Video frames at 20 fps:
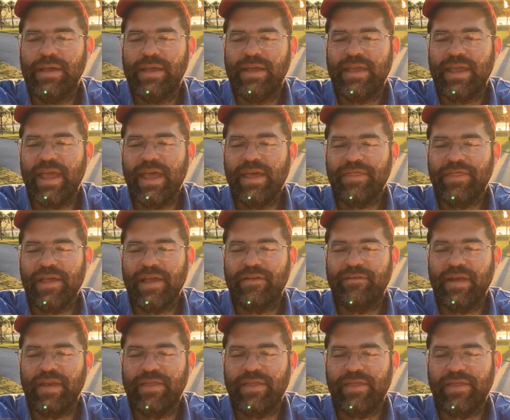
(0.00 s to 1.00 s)
You can't think of
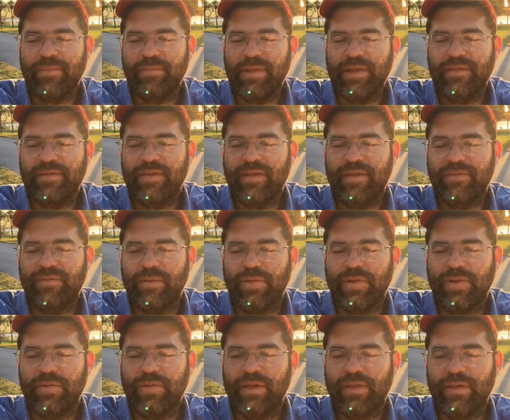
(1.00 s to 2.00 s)
anything that beats this
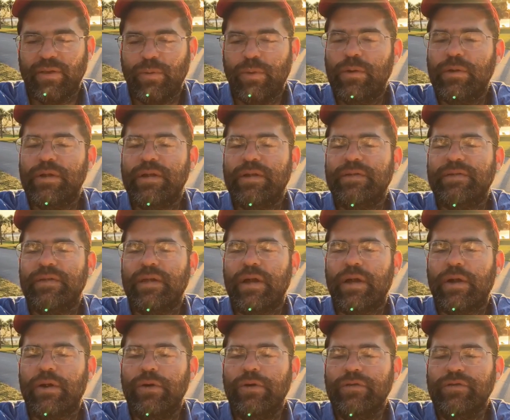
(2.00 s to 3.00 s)
one. Okay, the quote is, a
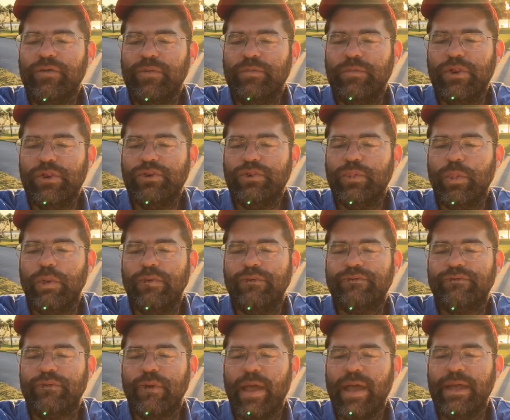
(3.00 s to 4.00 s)
close mutual
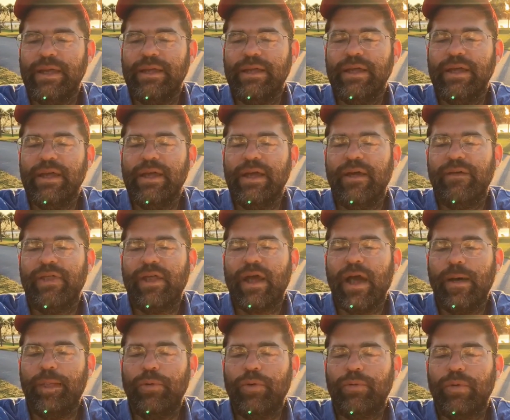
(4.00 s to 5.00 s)
friend of the
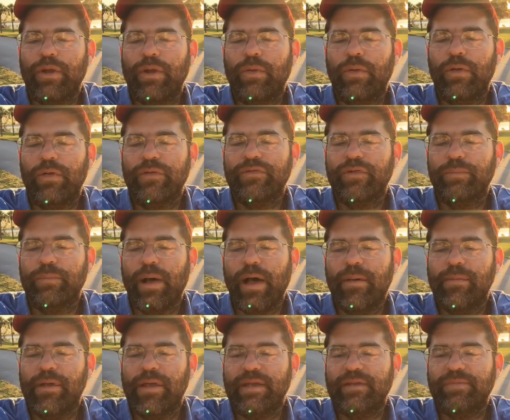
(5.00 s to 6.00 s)
couple recalls
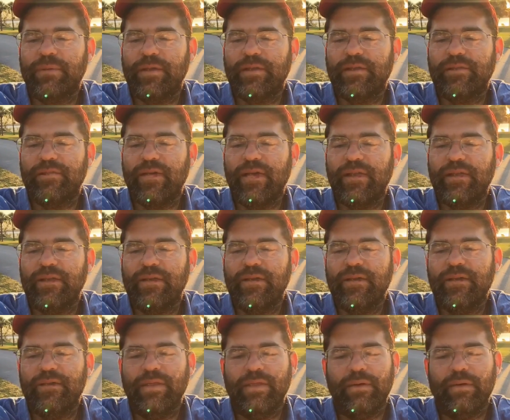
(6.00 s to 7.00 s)
Obama explaining that
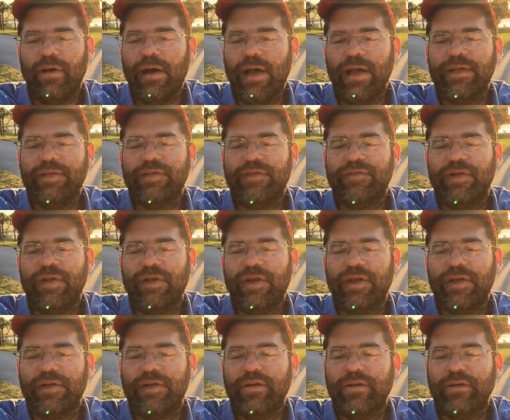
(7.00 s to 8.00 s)
the lines are very
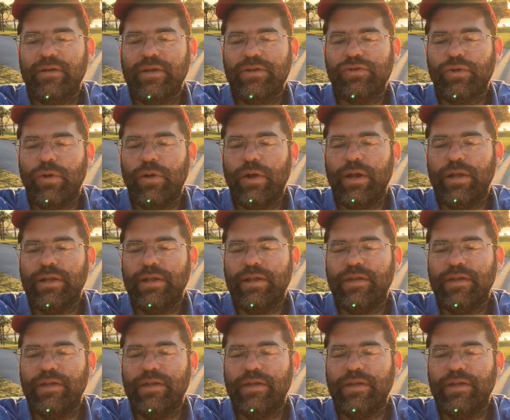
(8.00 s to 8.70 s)
clearly drawn.